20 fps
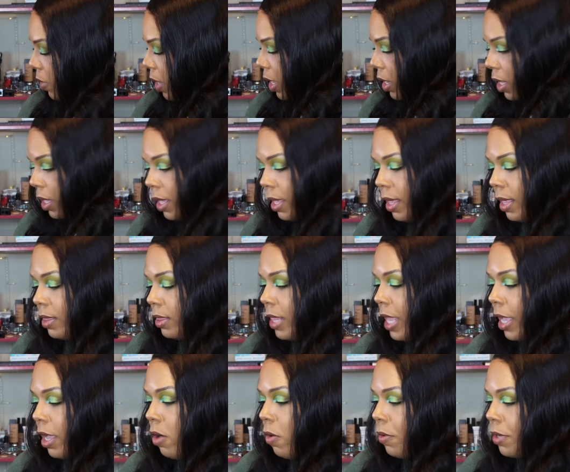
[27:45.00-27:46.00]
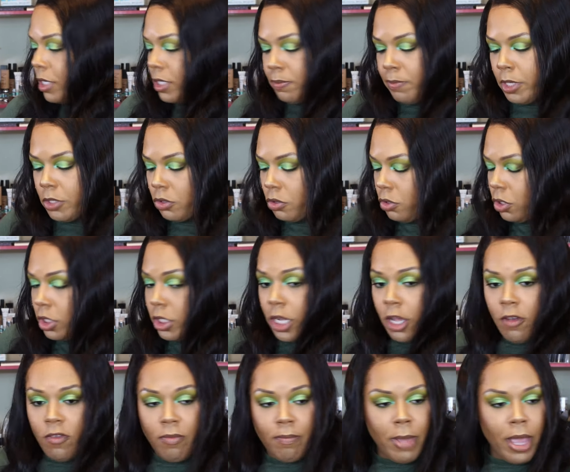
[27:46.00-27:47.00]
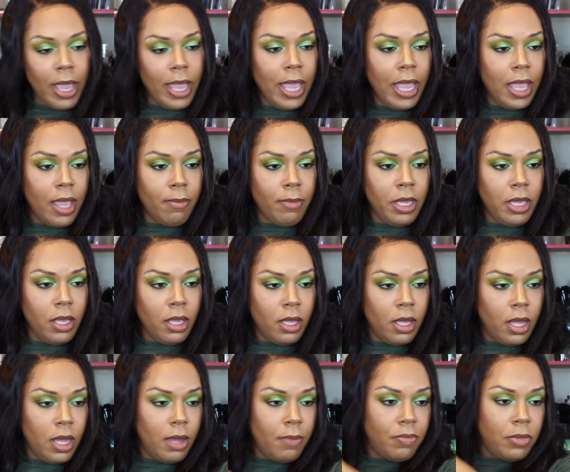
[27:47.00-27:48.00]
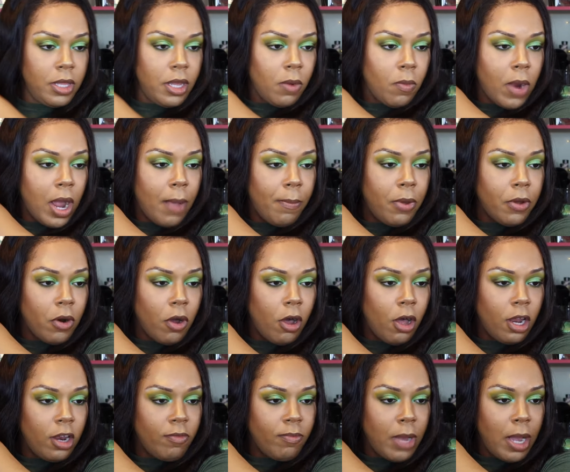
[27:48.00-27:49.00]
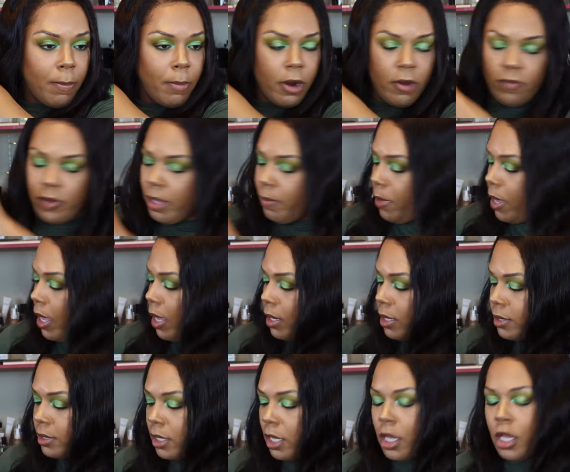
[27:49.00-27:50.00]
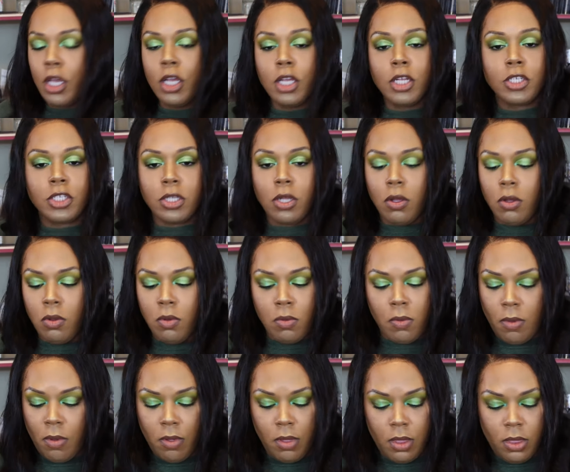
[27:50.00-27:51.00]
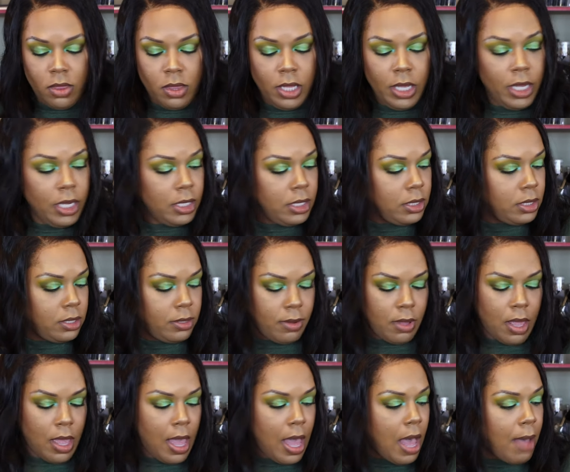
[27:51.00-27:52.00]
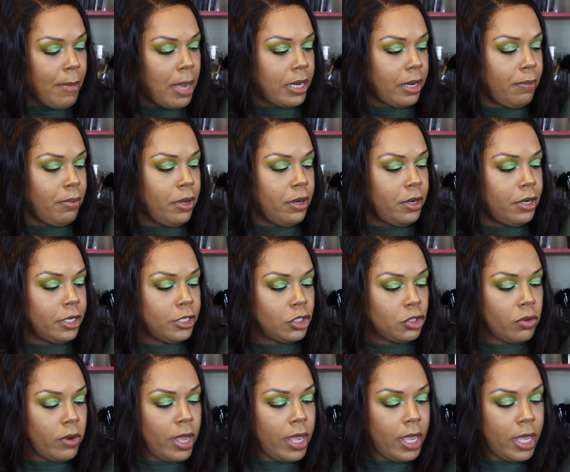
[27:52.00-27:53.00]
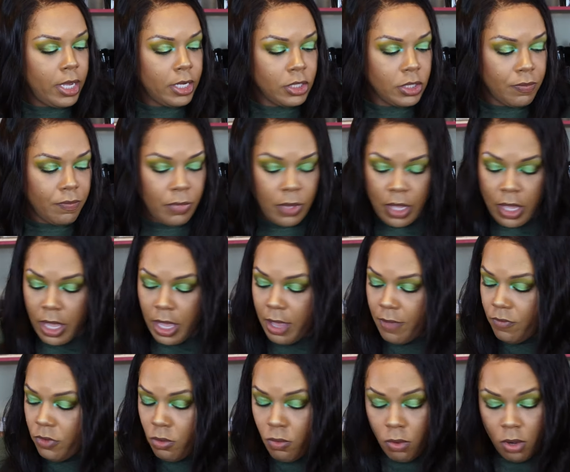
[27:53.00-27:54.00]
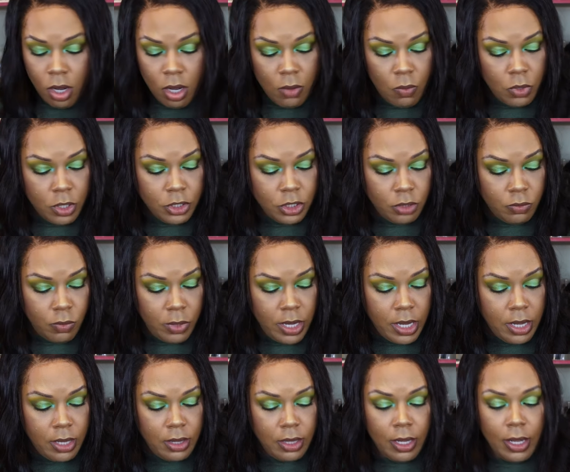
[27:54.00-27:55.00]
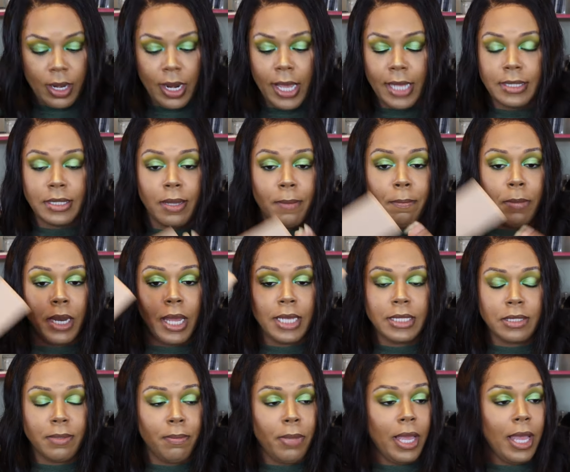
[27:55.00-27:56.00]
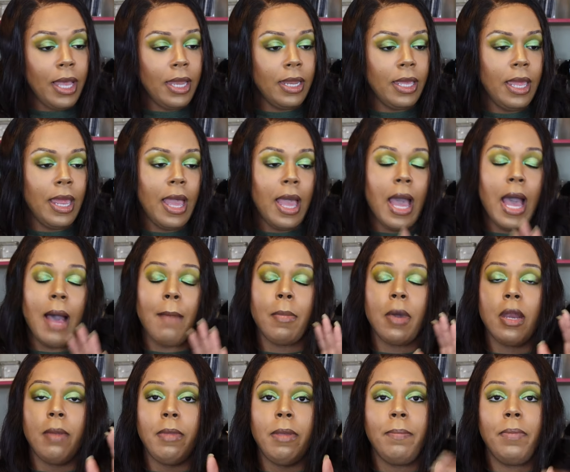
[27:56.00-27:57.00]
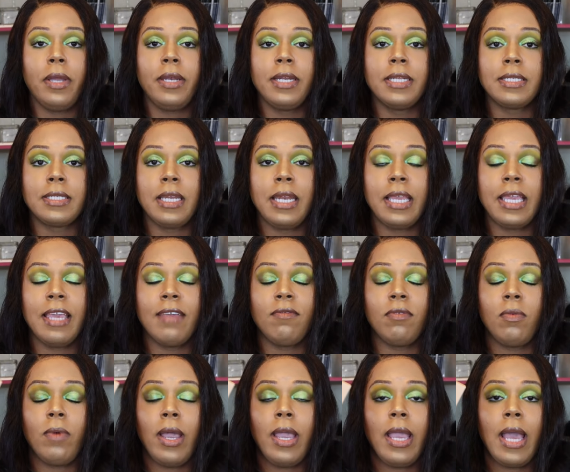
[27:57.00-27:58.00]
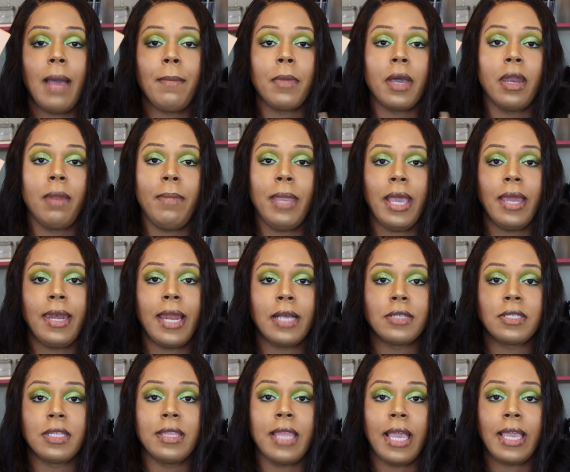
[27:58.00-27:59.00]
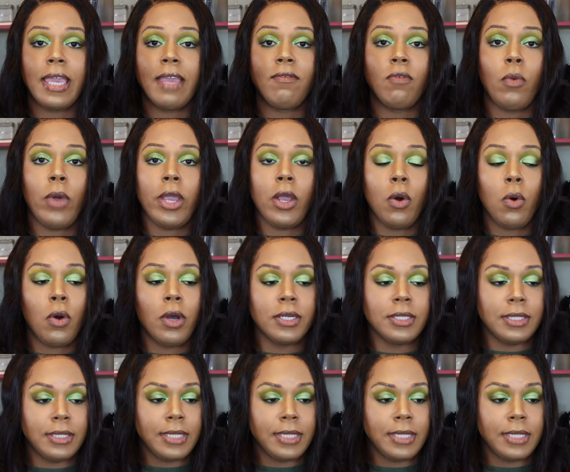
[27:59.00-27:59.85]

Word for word: created, they go on a special shelf behind me up there where I put all of my birthday palettes. So these I'm about to put in the trash. If you all want to win the Classic Blossom palette, I'm going to be putting this in a giveaway. I'm going to be announcing that giveaway on